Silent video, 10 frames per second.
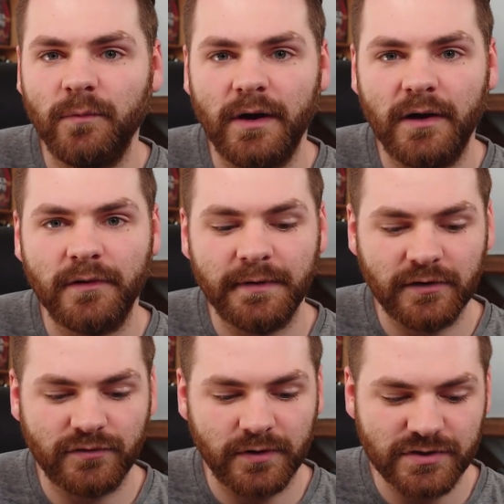world
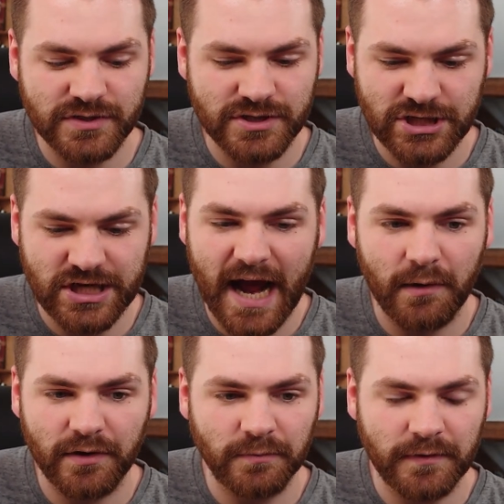because you are just
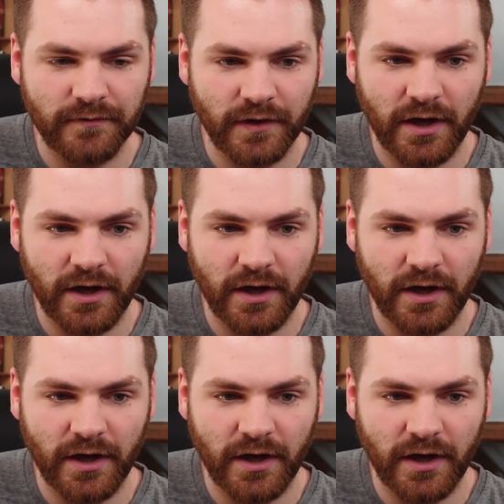showered with the